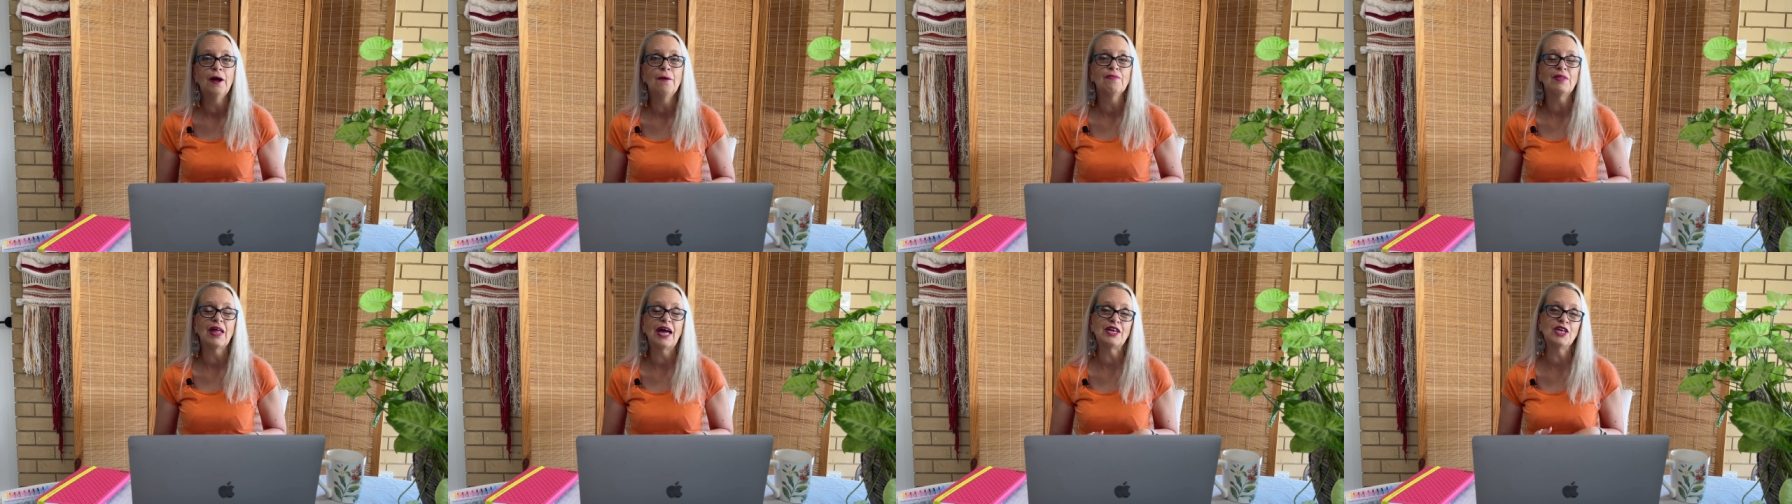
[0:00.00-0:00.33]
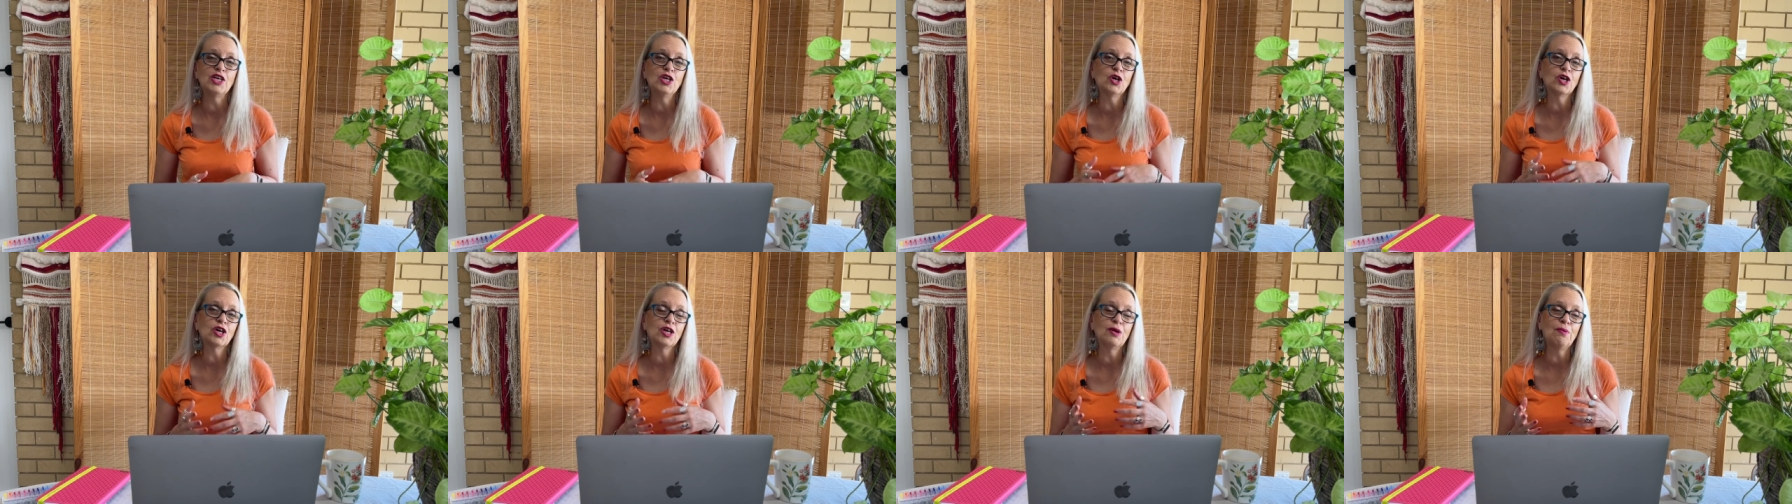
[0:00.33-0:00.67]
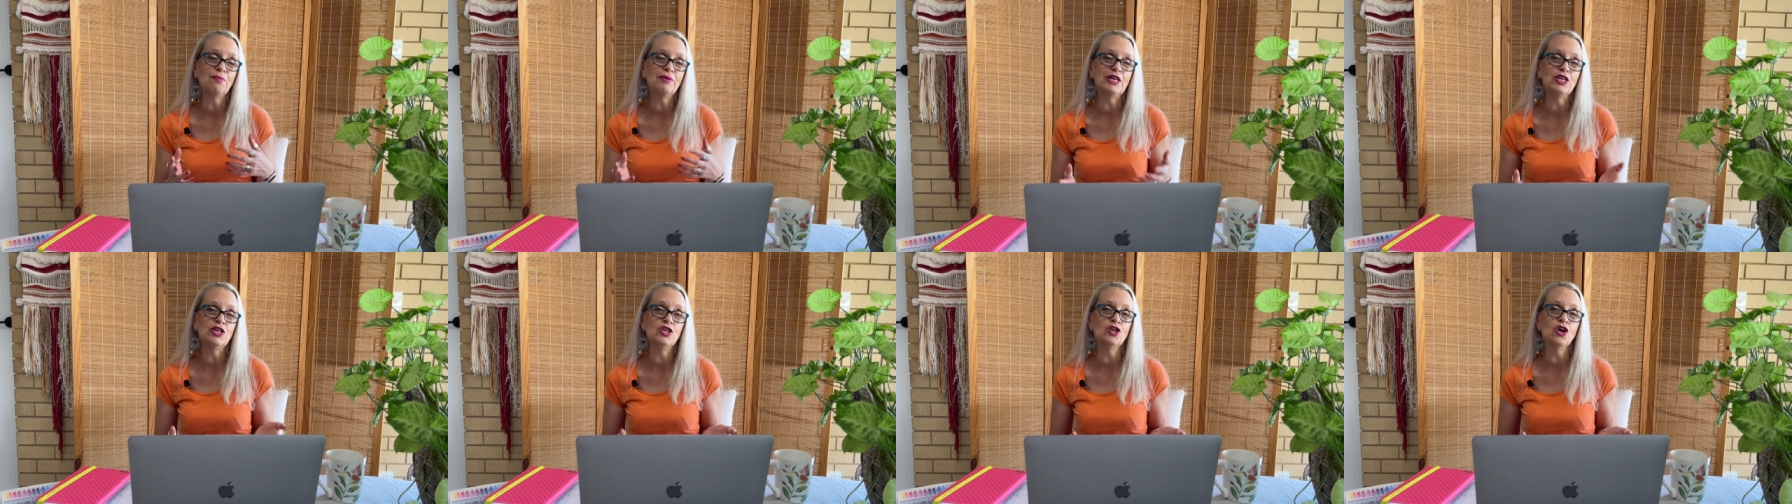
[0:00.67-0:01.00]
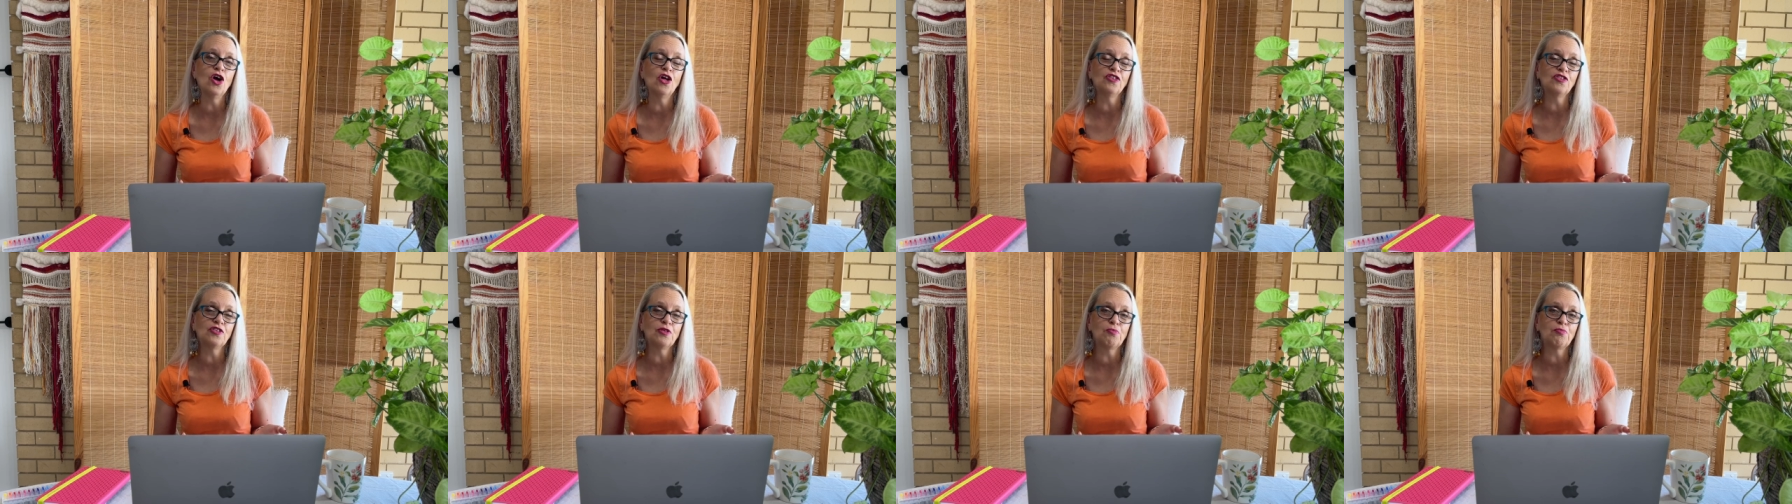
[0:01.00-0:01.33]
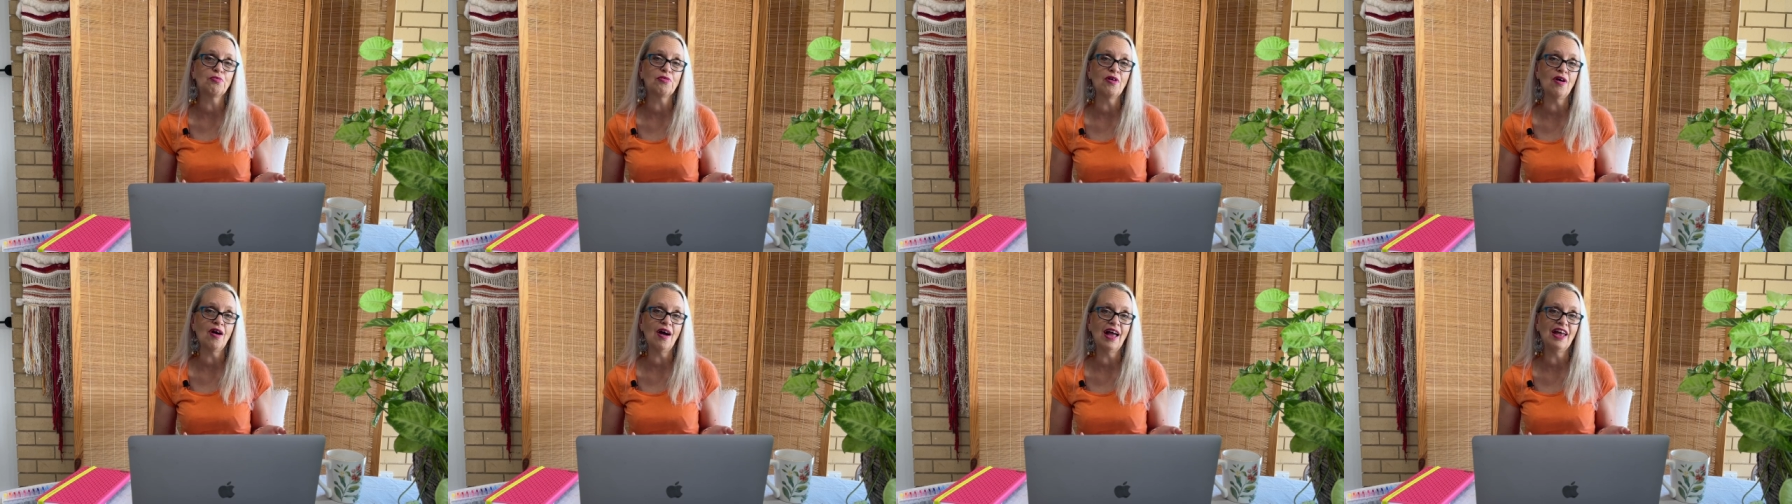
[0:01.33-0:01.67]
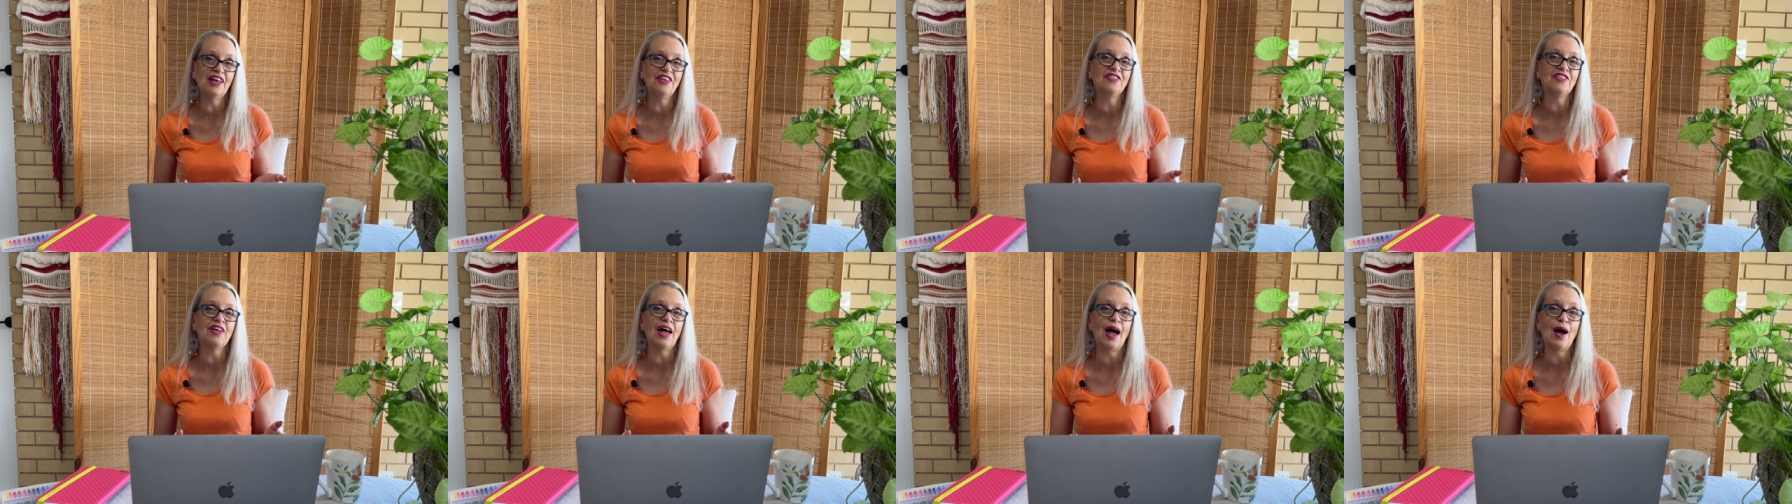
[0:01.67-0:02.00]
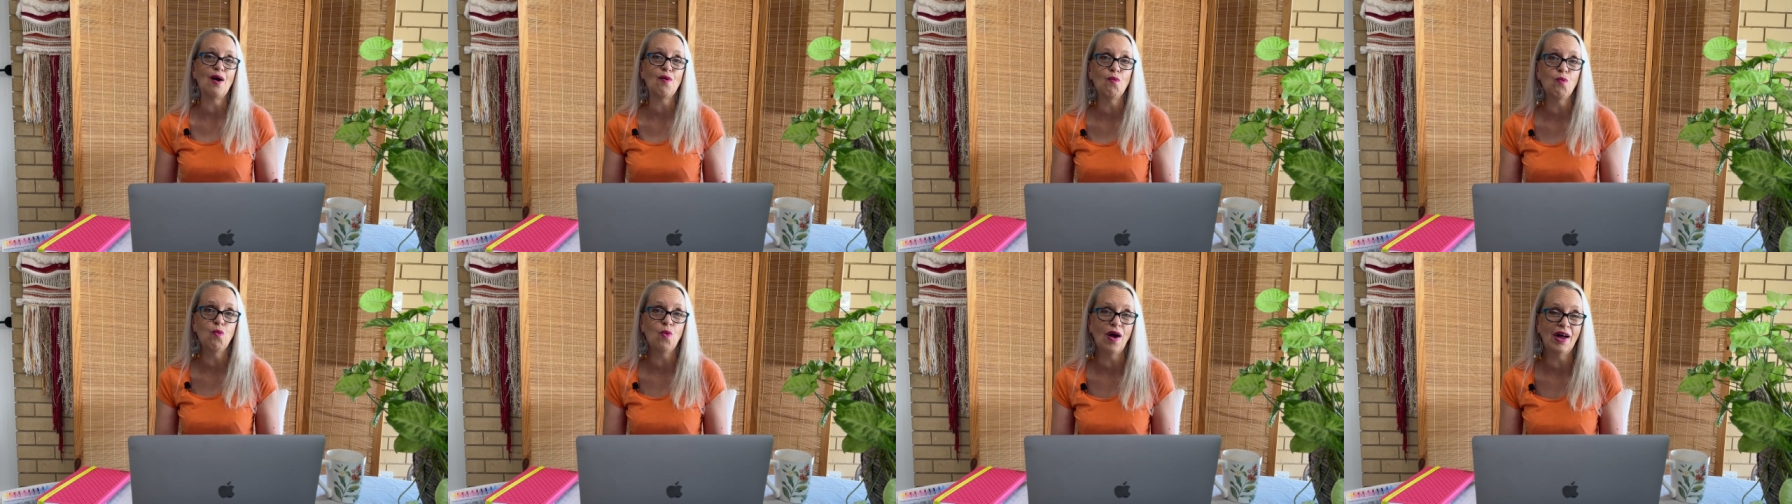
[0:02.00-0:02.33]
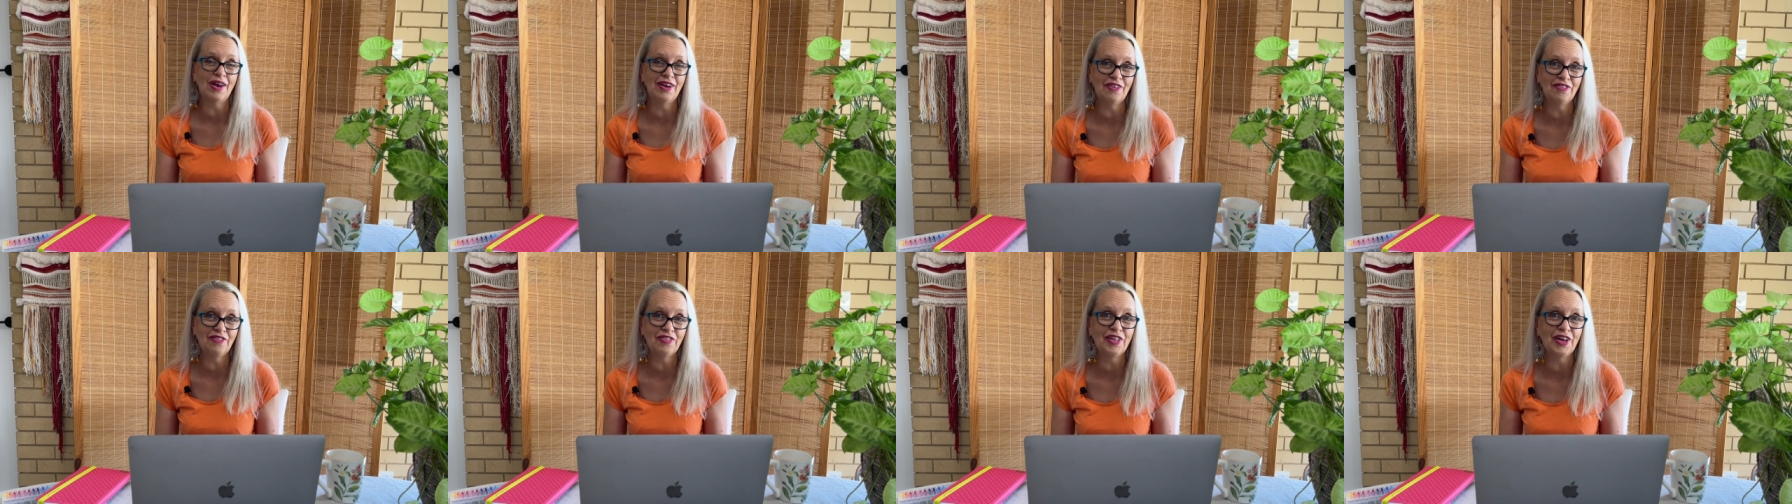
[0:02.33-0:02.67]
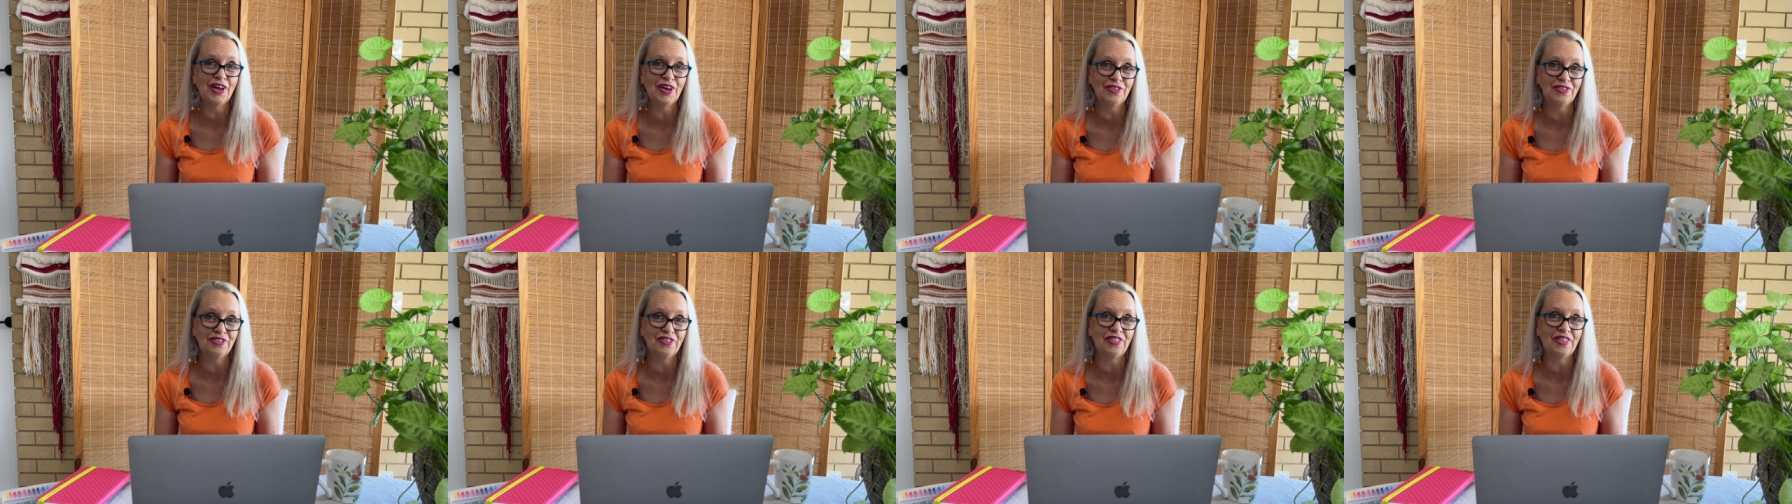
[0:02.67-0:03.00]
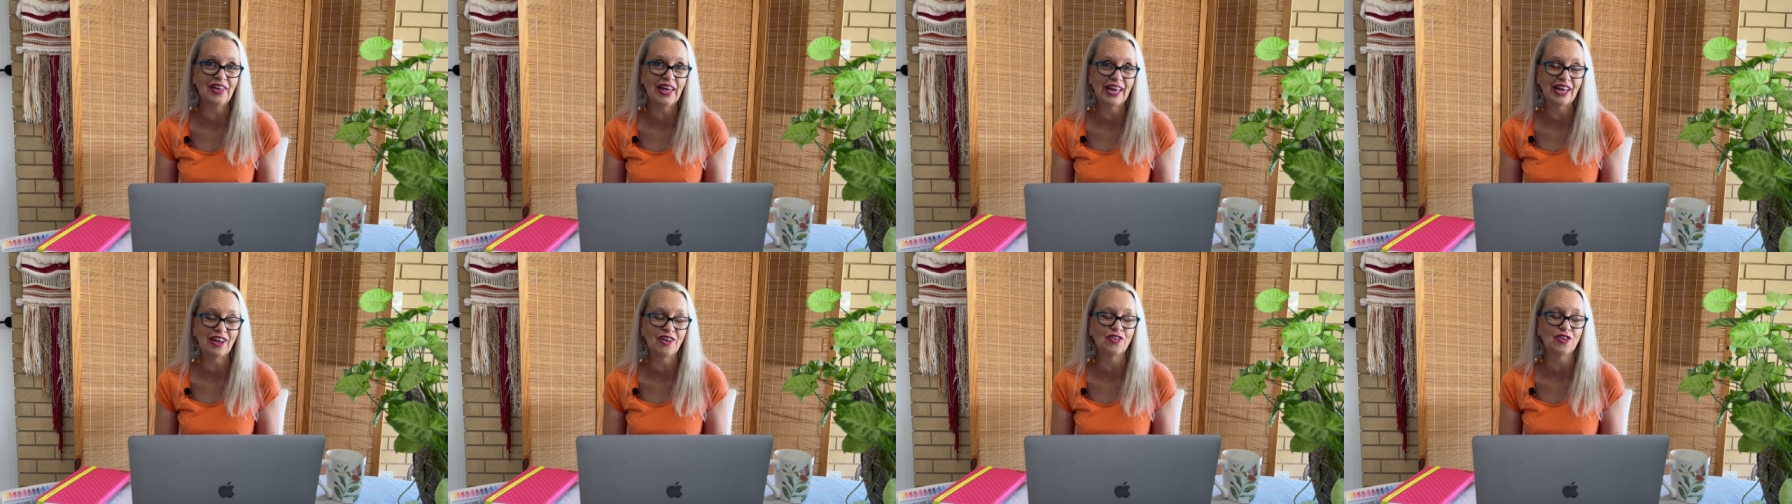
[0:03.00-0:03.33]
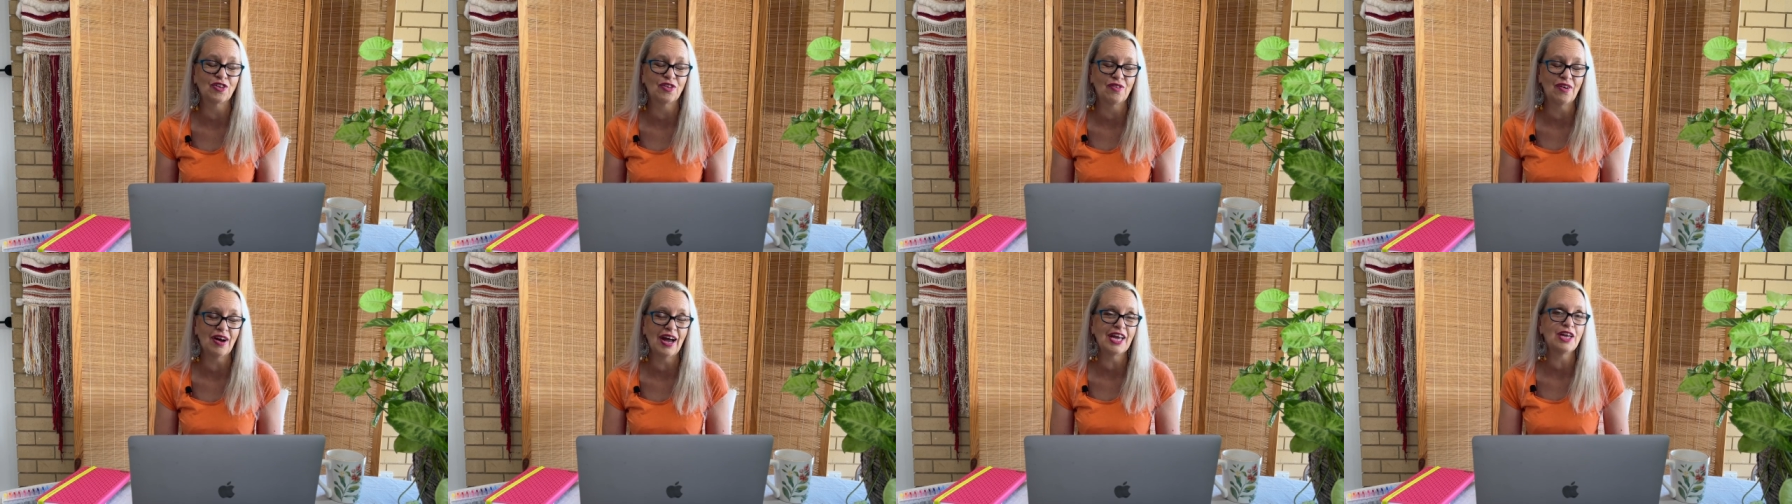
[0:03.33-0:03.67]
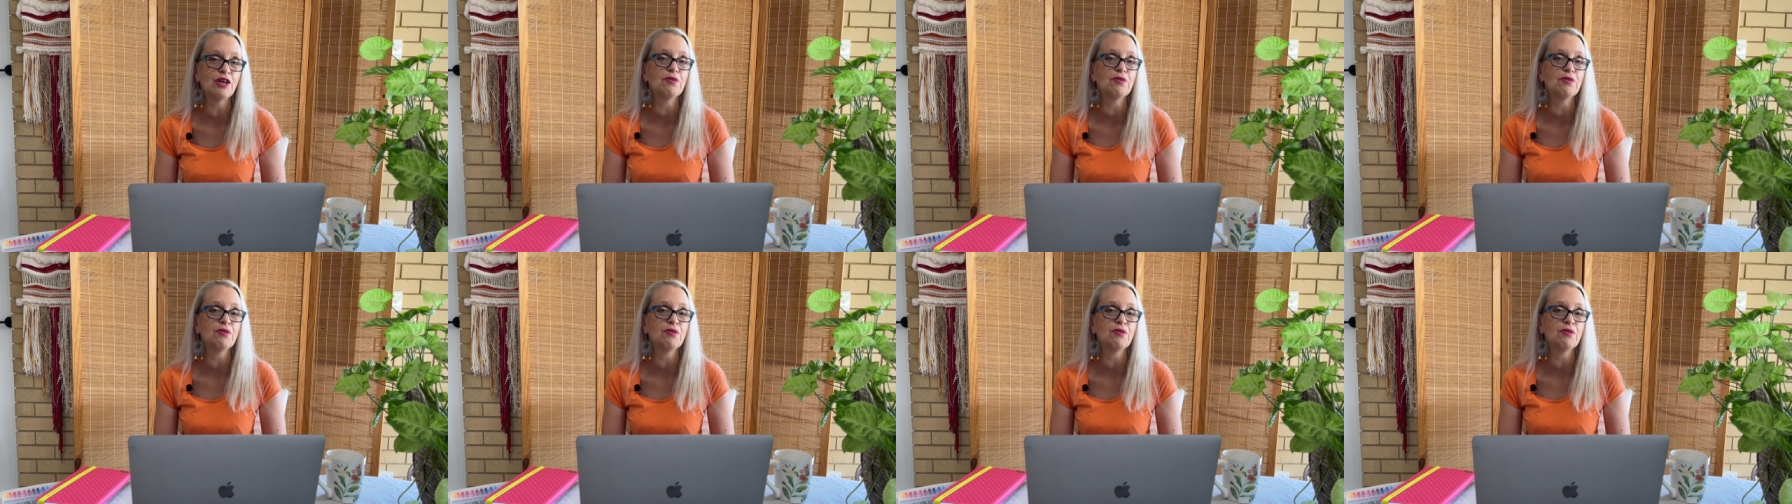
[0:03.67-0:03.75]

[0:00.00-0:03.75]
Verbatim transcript: And you're going to be not surprised at one of those things, all right?